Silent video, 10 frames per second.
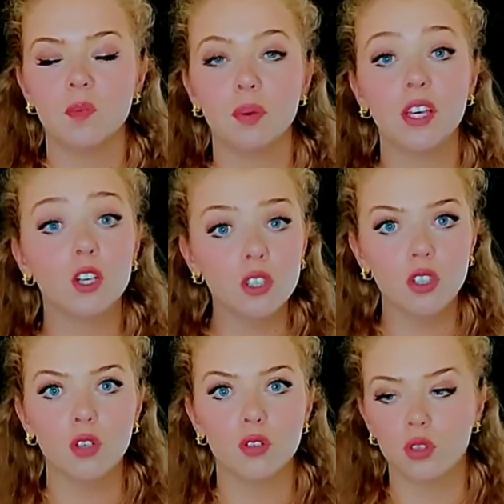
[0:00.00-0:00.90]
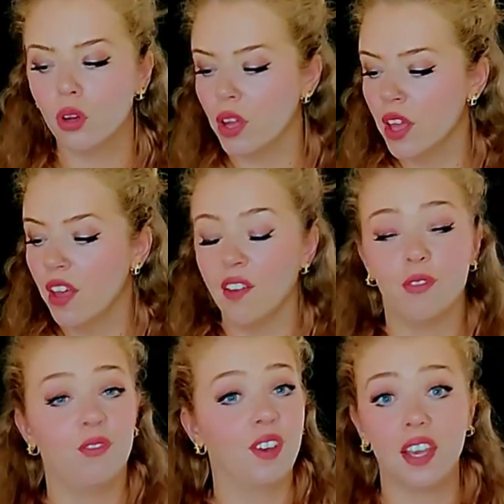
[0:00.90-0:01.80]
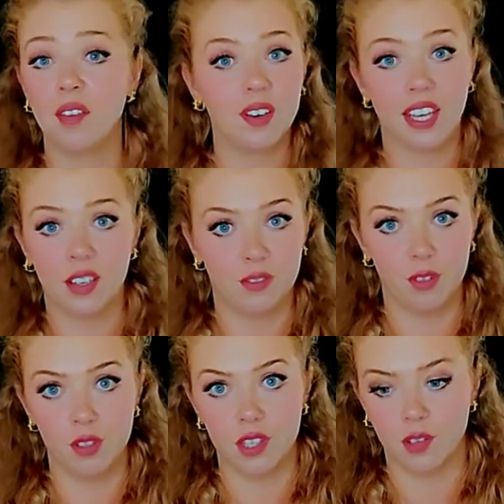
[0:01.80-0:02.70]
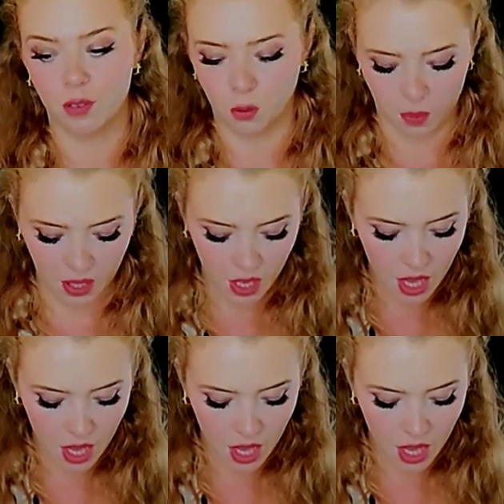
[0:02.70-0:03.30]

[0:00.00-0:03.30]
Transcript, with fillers: because also very, very confusing for me.